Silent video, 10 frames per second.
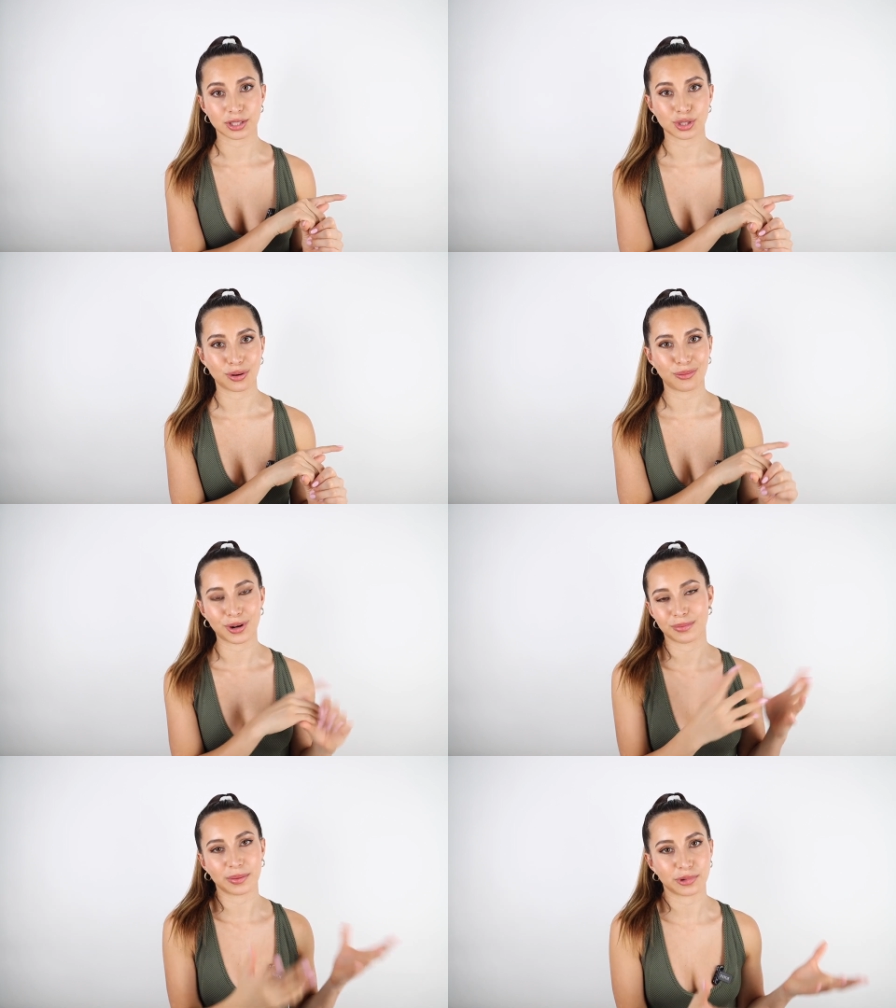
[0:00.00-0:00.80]
So
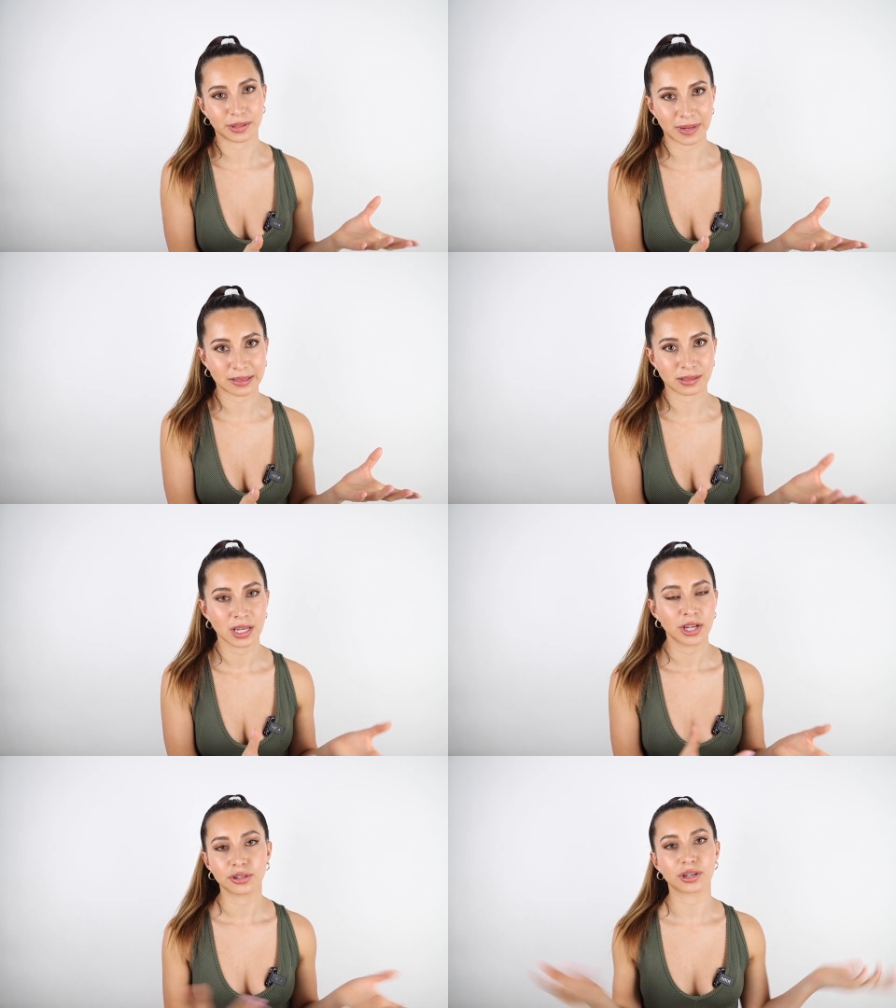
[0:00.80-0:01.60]
one of my booty bands,
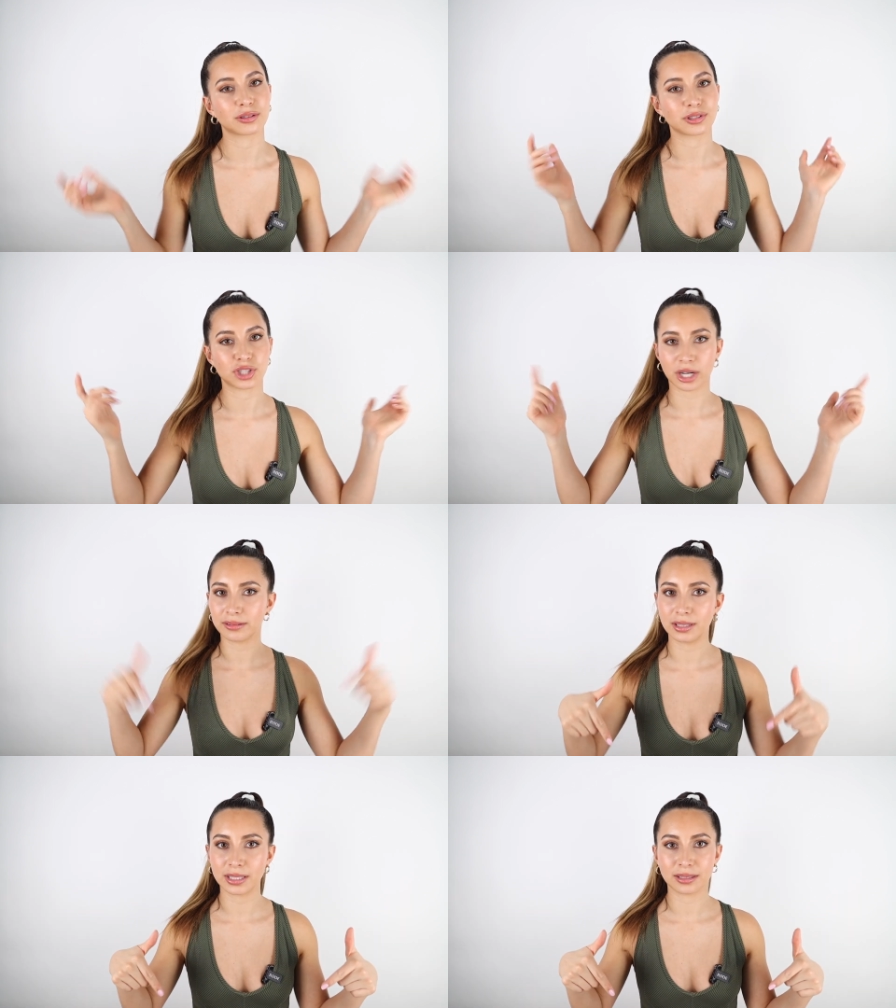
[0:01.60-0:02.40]
you can also check
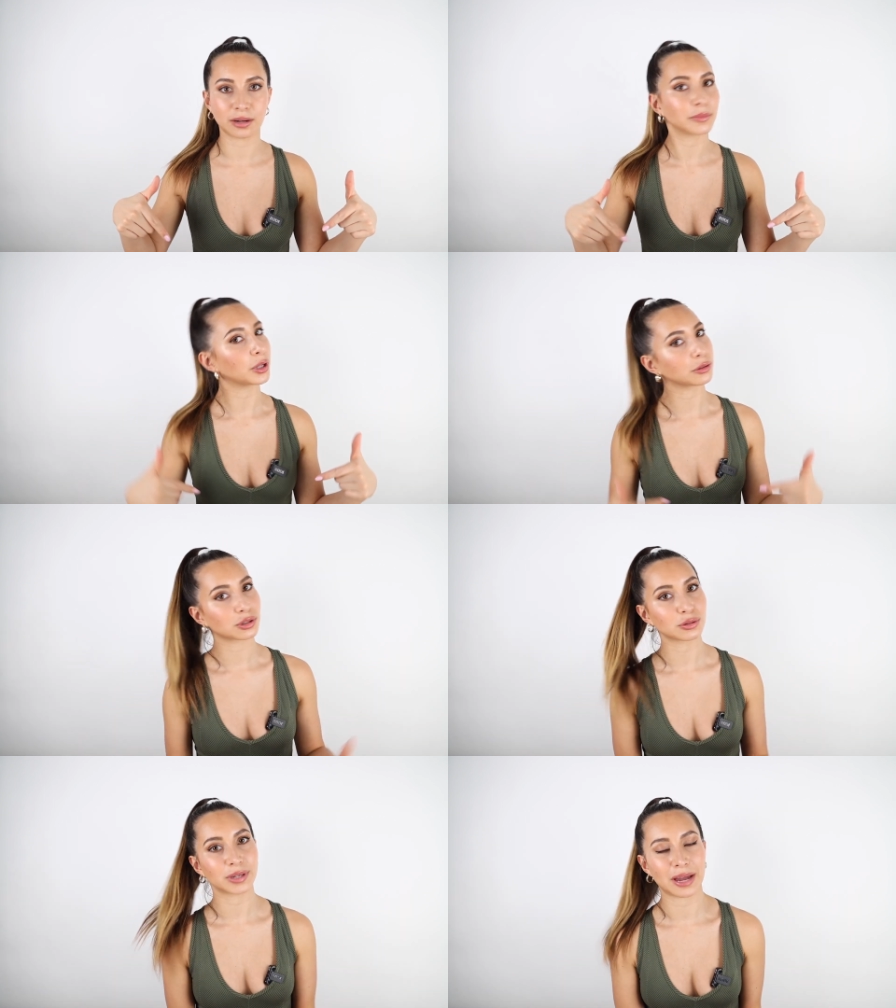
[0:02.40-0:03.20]
out the link down below
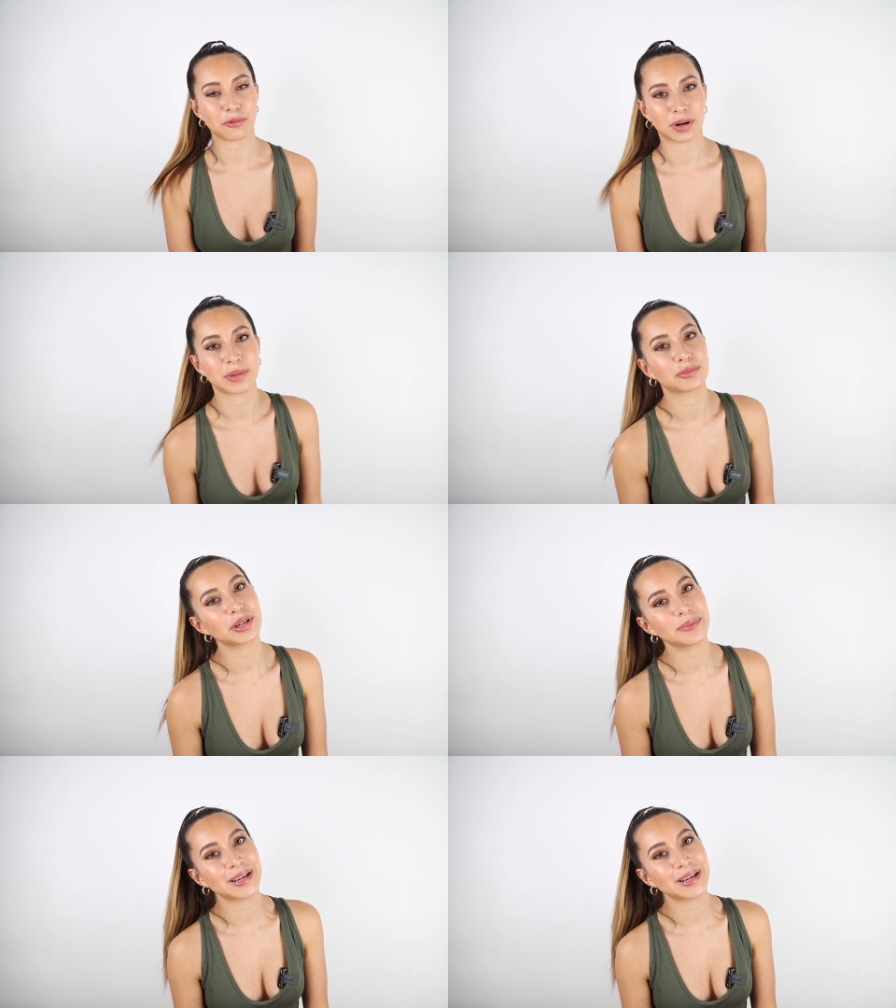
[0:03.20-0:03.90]
to get one of my booty